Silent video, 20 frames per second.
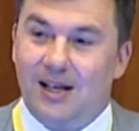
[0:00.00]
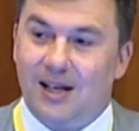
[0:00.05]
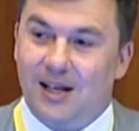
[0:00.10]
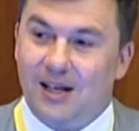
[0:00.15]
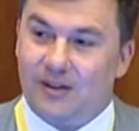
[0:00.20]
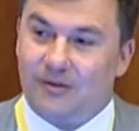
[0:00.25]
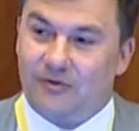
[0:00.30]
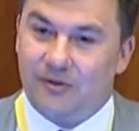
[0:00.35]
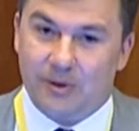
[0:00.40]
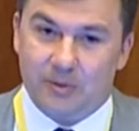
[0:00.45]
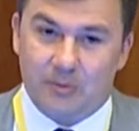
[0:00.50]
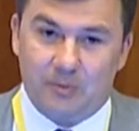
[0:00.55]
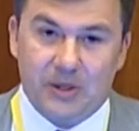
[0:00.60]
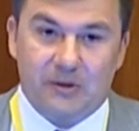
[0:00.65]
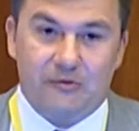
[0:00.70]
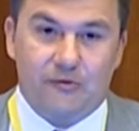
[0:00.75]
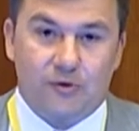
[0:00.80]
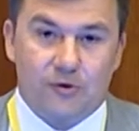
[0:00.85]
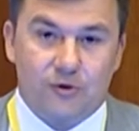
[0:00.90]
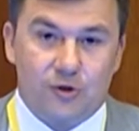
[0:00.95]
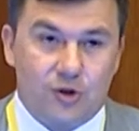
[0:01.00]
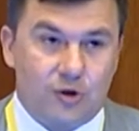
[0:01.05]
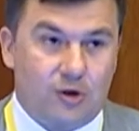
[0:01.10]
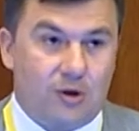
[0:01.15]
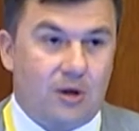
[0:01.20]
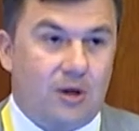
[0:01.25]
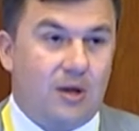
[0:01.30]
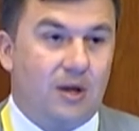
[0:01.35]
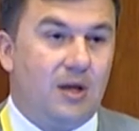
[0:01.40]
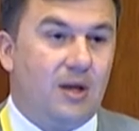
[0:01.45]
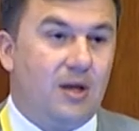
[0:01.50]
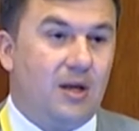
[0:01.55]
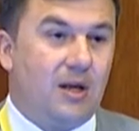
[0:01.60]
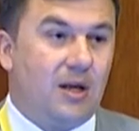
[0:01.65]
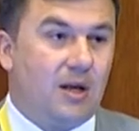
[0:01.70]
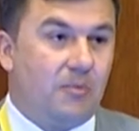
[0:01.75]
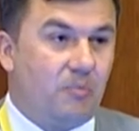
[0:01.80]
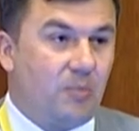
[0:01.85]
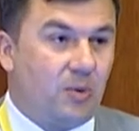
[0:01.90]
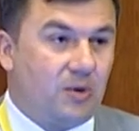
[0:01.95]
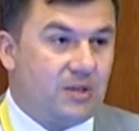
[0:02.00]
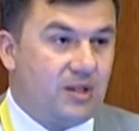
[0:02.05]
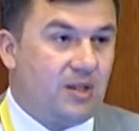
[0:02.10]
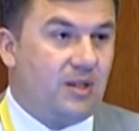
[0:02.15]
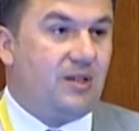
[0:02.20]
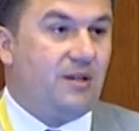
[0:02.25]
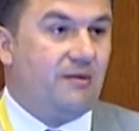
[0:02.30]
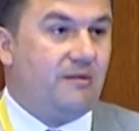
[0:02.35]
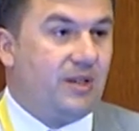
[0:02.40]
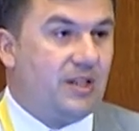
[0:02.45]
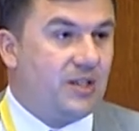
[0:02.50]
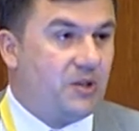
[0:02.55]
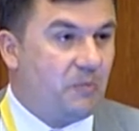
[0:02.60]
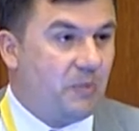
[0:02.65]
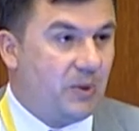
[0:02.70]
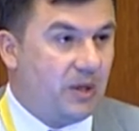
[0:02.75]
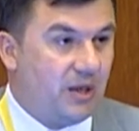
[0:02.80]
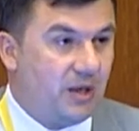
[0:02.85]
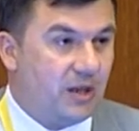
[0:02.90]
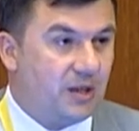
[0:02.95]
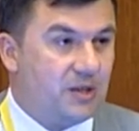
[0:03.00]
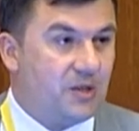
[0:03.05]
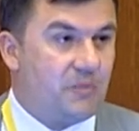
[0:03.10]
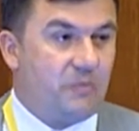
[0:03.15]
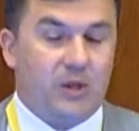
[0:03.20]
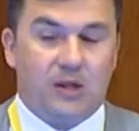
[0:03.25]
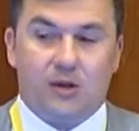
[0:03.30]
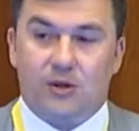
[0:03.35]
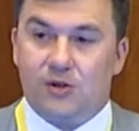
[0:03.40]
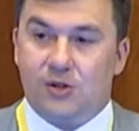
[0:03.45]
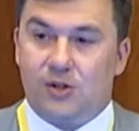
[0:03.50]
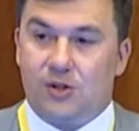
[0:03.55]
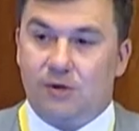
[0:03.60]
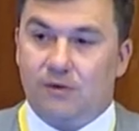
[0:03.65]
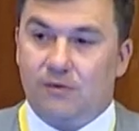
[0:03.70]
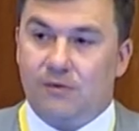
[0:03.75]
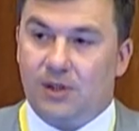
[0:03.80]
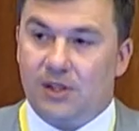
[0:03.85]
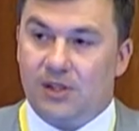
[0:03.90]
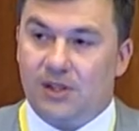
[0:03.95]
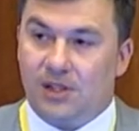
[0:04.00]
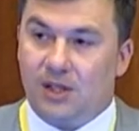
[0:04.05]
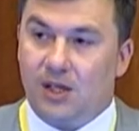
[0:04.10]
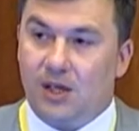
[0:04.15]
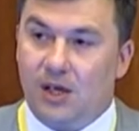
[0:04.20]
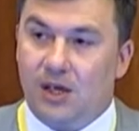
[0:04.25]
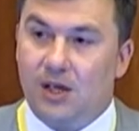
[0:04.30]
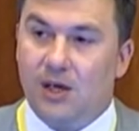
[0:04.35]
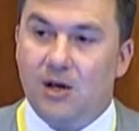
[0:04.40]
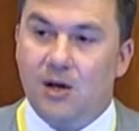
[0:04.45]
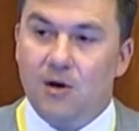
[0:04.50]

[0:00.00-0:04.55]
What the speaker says: it will be for sure a positive experience, because you will see